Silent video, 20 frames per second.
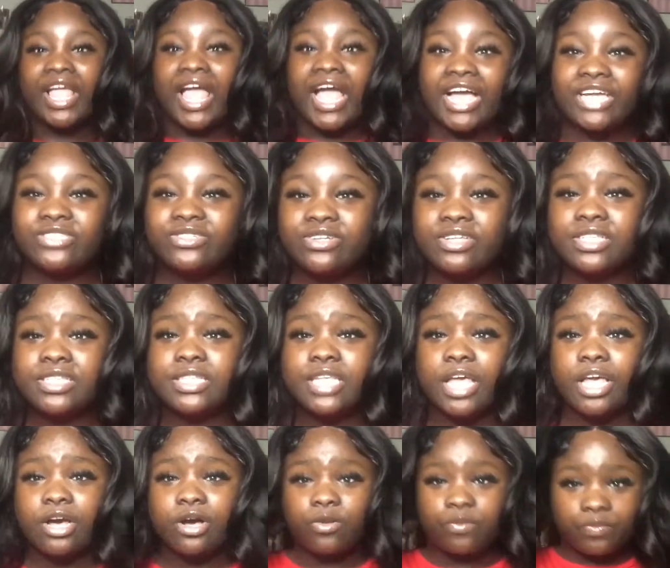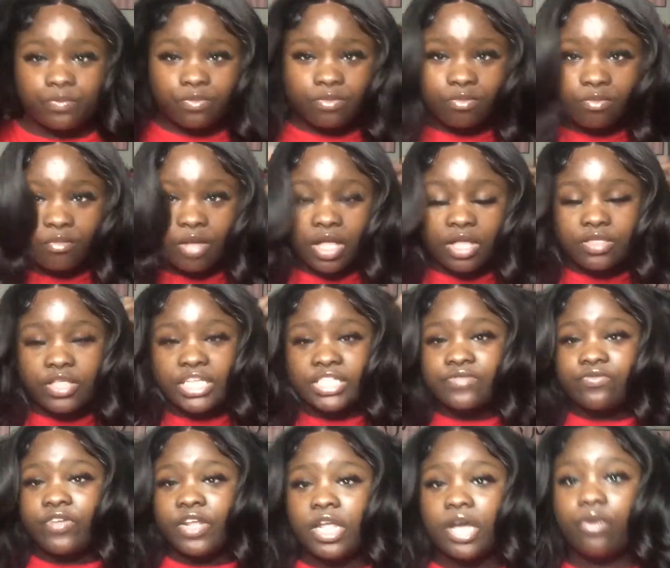As you can tell,
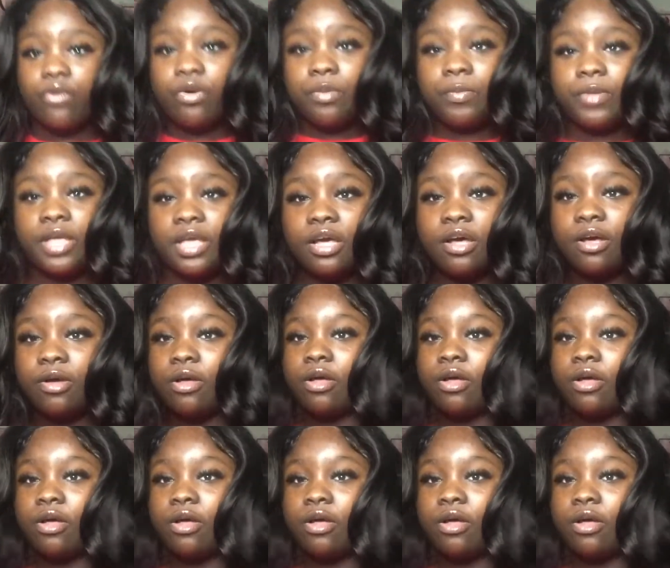this video will be